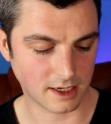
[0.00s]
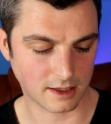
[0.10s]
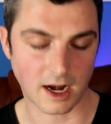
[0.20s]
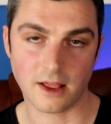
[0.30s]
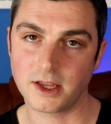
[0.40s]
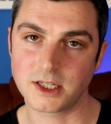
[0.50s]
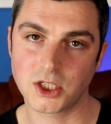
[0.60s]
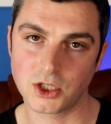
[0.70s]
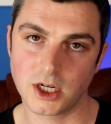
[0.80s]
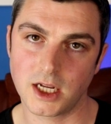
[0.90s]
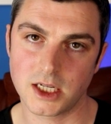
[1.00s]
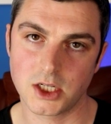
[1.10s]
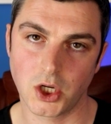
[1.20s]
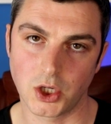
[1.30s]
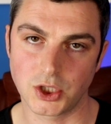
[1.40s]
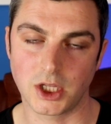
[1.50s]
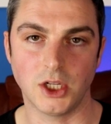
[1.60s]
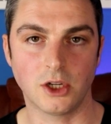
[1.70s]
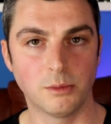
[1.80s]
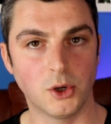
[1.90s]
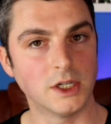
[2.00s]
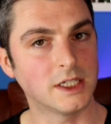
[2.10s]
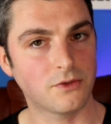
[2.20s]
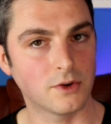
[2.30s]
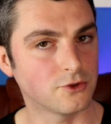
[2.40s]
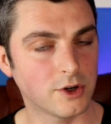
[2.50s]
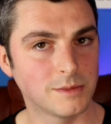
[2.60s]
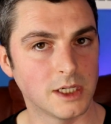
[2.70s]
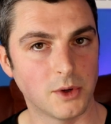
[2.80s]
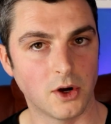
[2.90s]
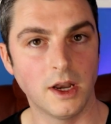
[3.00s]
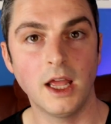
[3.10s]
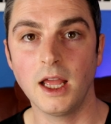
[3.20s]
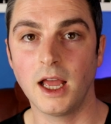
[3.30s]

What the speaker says: and I think it's such a nice touch that you can put a different drip tip on